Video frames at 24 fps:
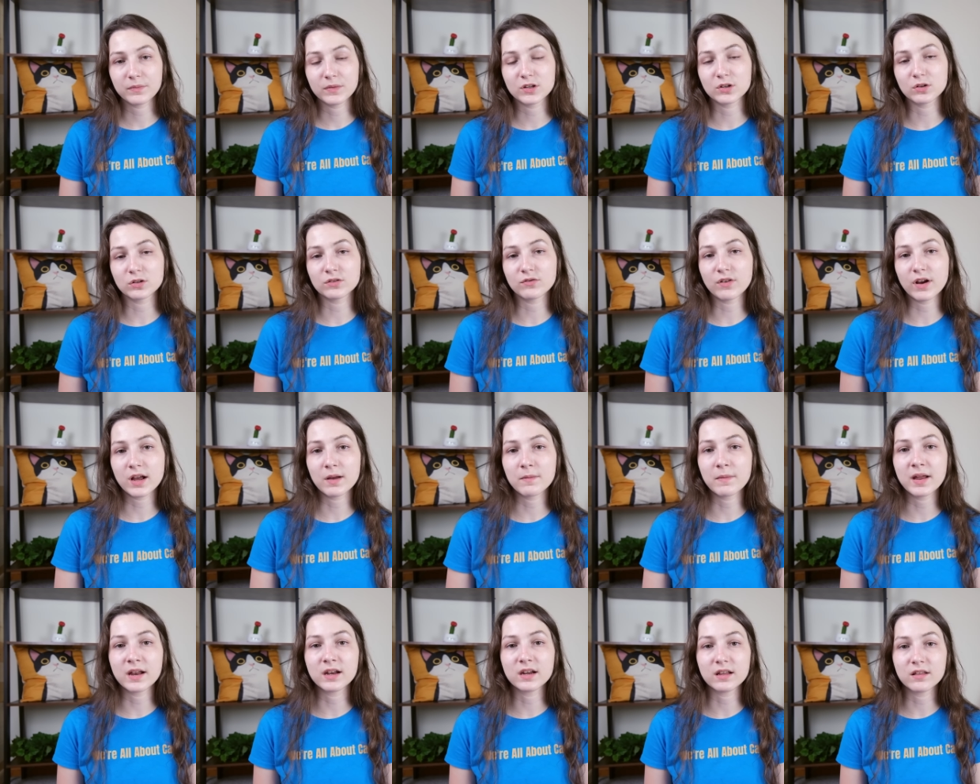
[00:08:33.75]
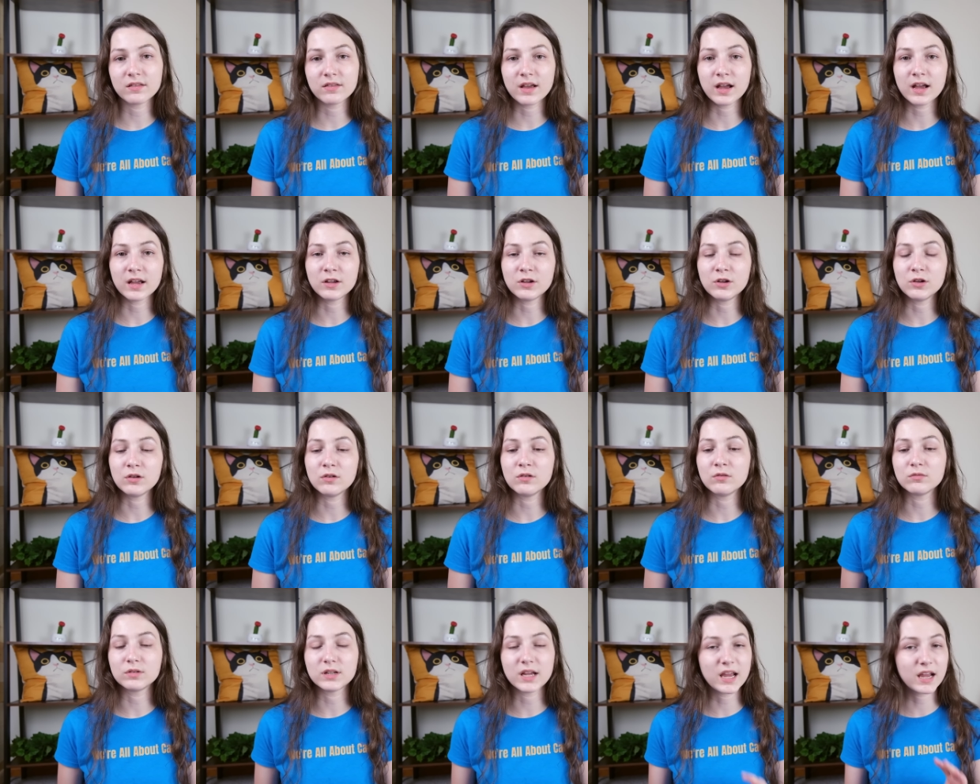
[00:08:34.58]
So it's recommended that
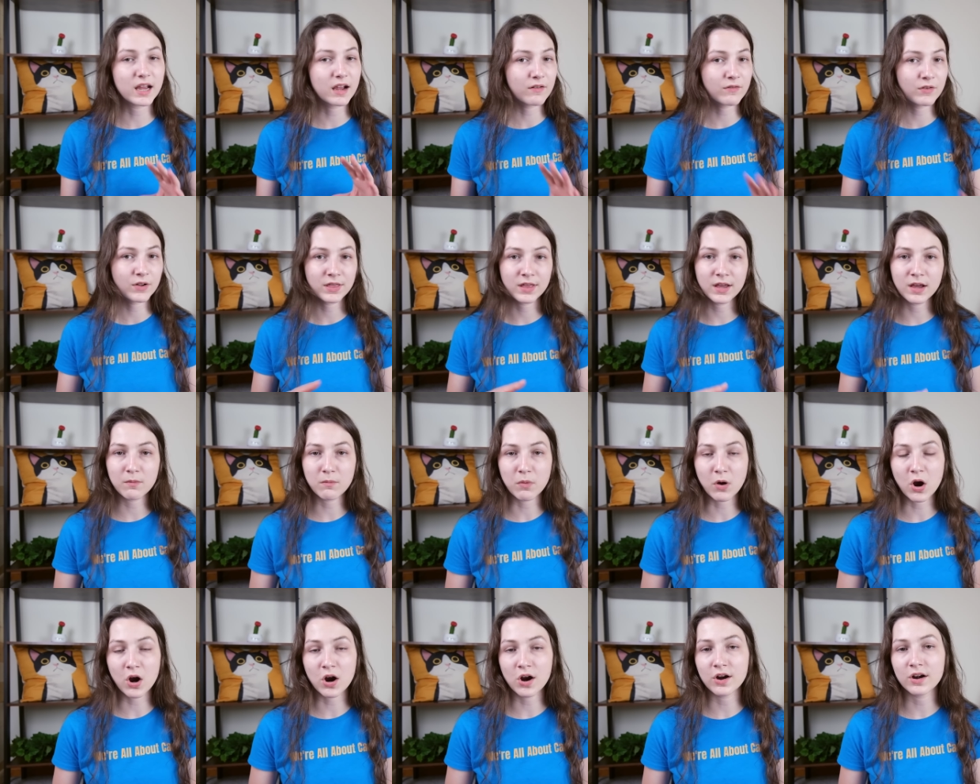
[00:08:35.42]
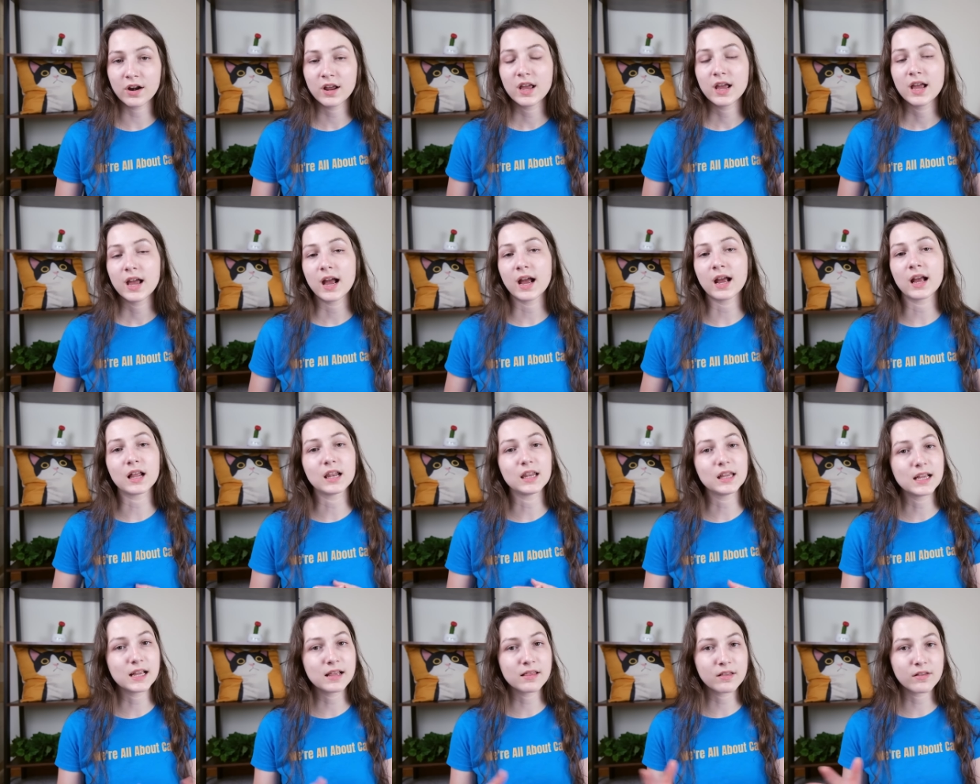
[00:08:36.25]
you take everything apart and
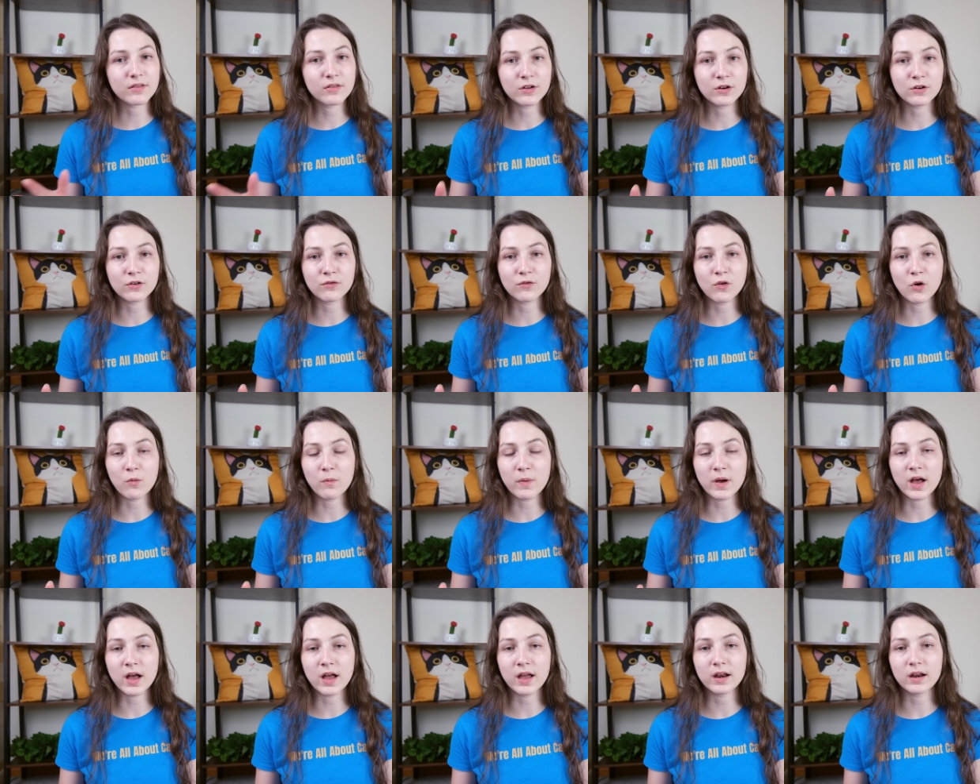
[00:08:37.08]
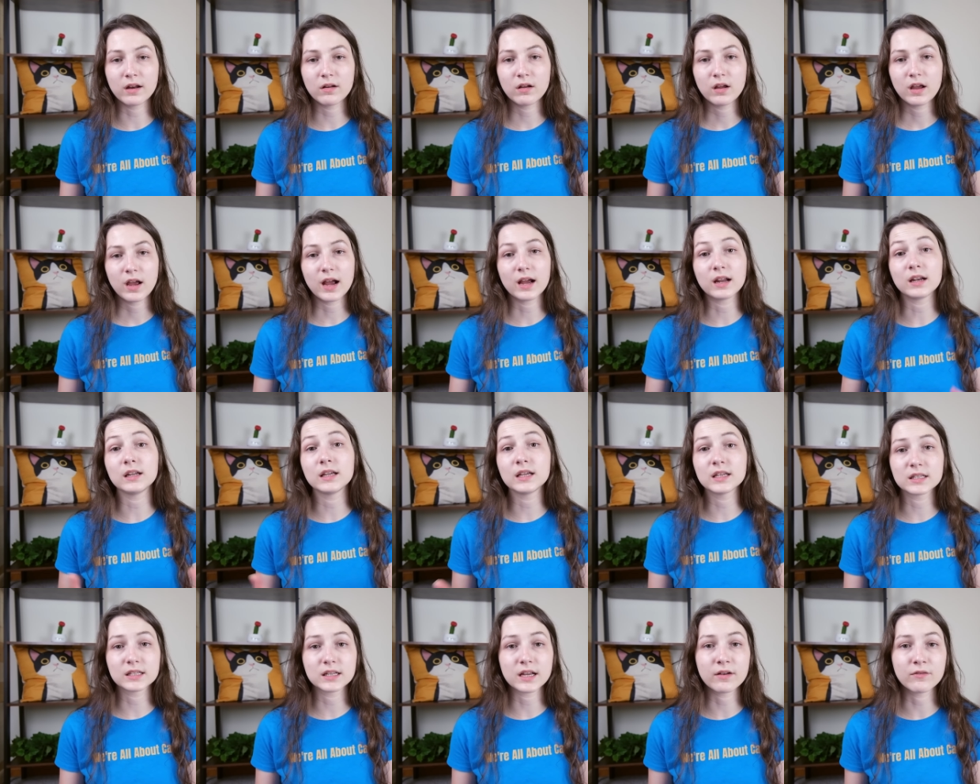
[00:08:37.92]
clean the litter robot at
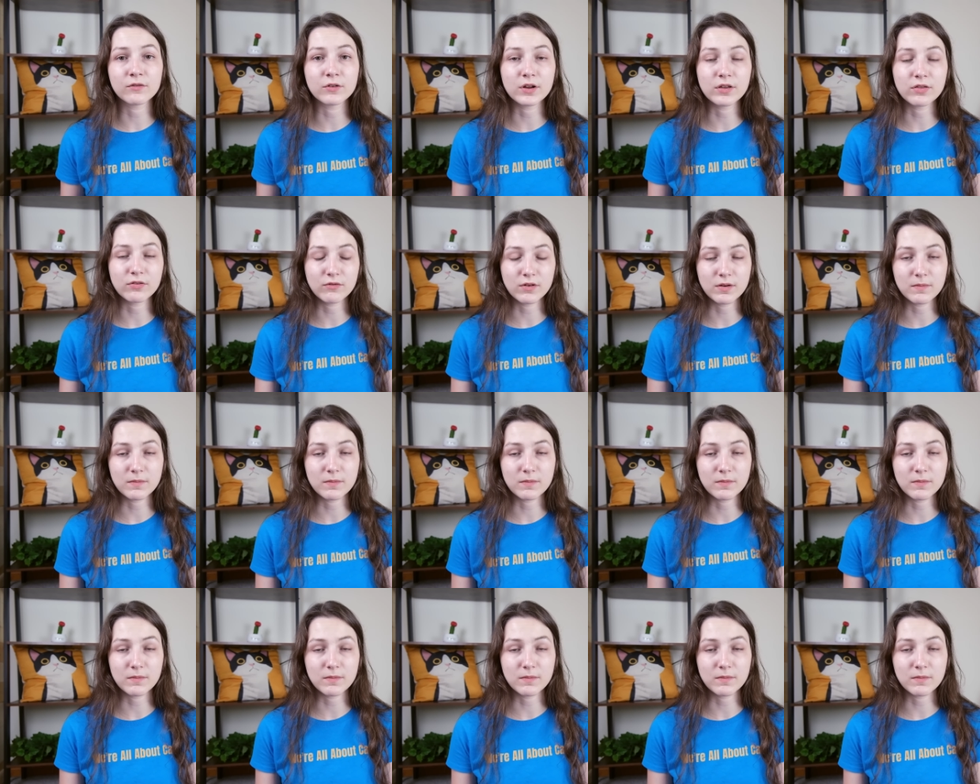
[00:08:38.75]
least every 3